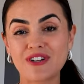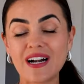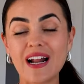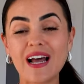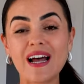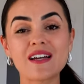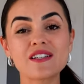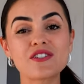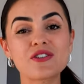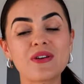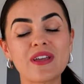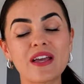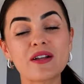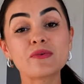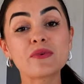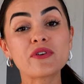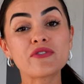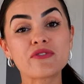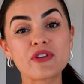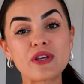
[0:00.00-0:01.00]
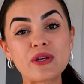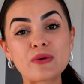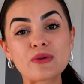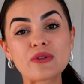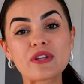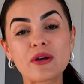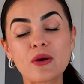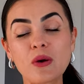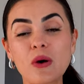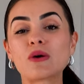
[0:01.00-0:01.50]
For that, you can review
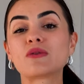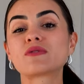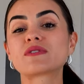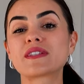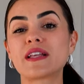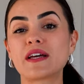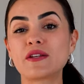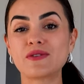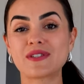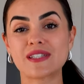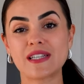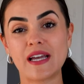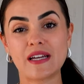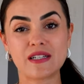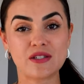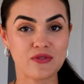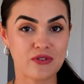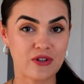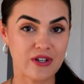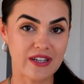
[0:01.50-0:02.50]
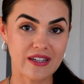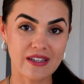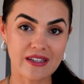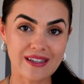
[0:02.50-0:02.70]
the goals that you set for the